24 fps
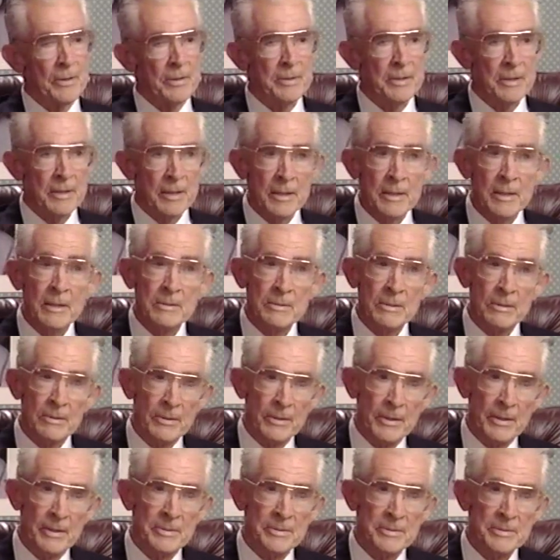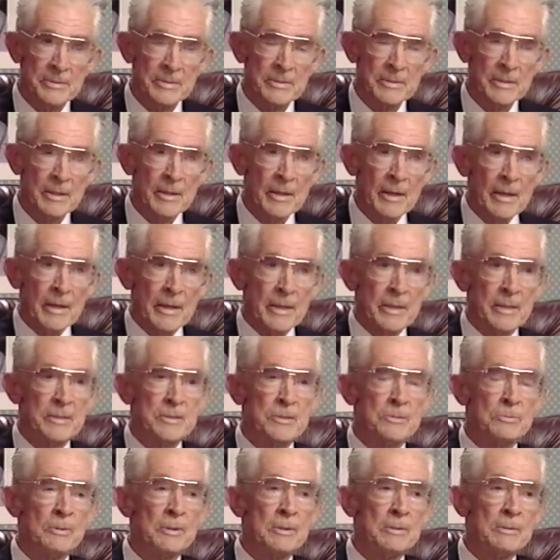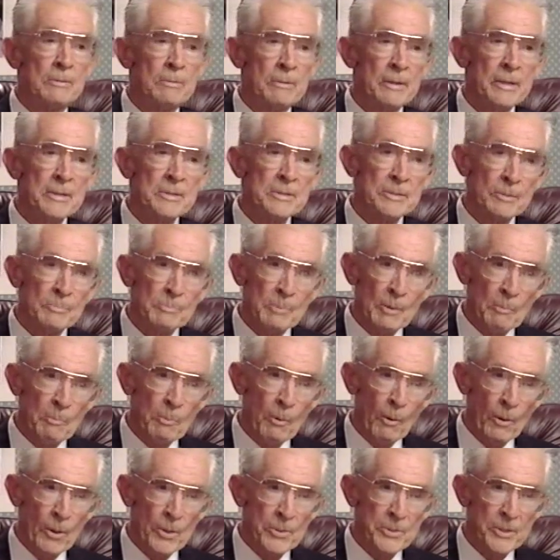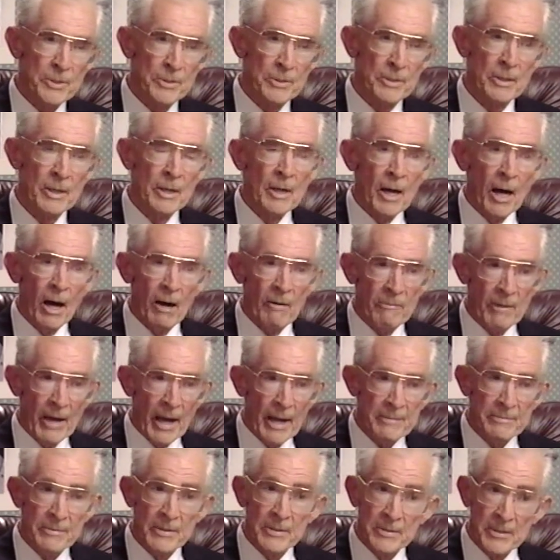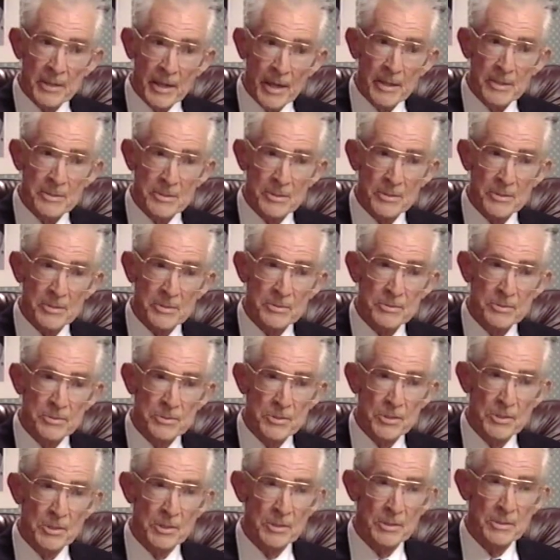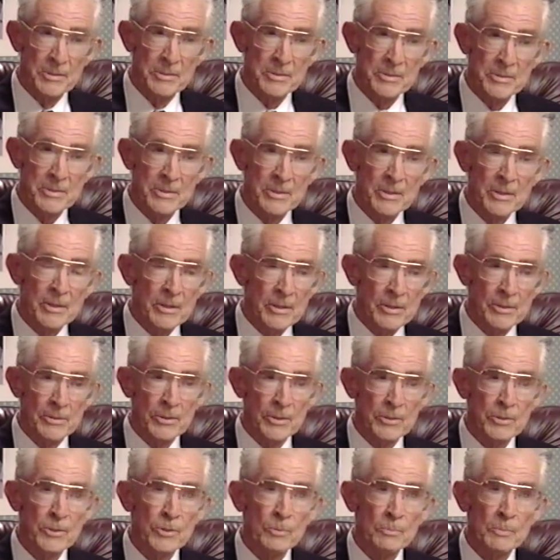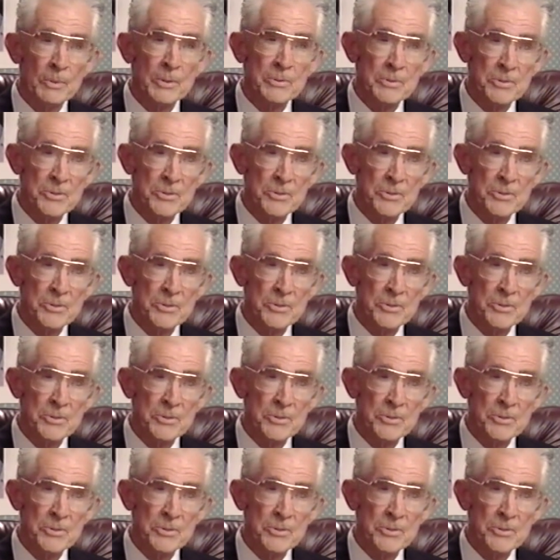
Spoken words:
key to this is to increase the proportion of advantageous genes in the human